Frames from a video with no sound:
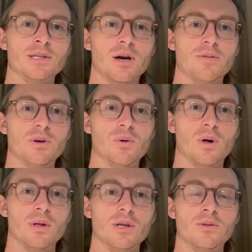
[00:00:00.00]
coffee
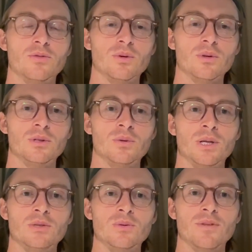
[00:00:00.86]
quality control in
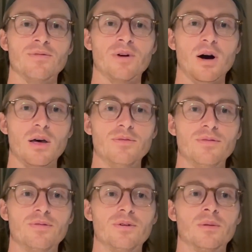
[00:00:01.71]

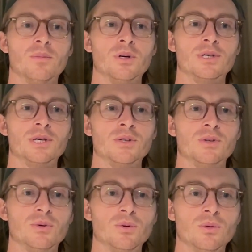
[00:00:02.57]
2025. Emerging
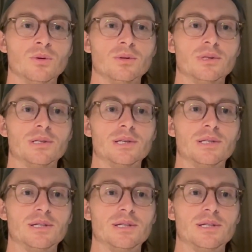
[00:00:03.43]
tools